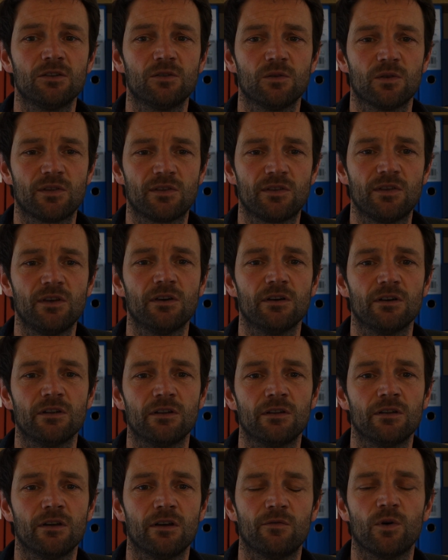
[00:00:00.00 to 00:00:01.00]
to a
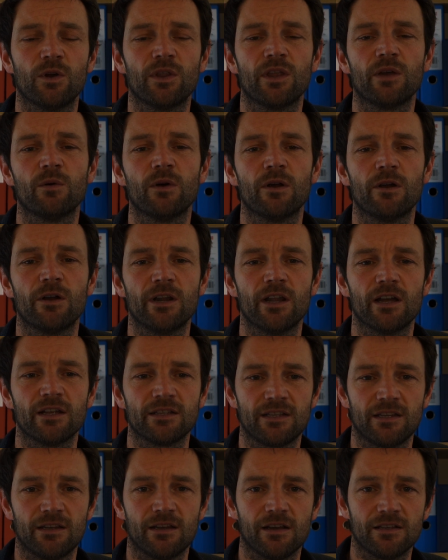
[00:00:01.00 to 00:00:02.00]
third of what they were in
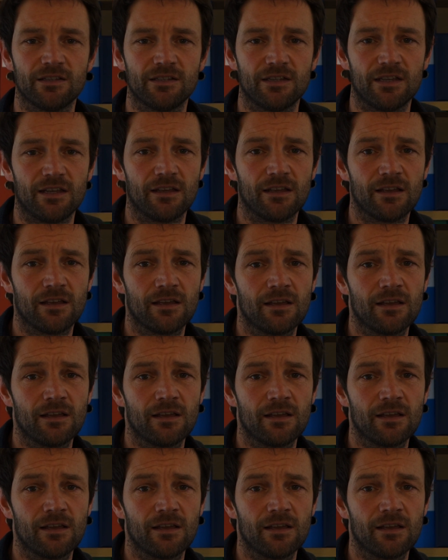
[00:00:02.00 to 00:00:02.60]
1990.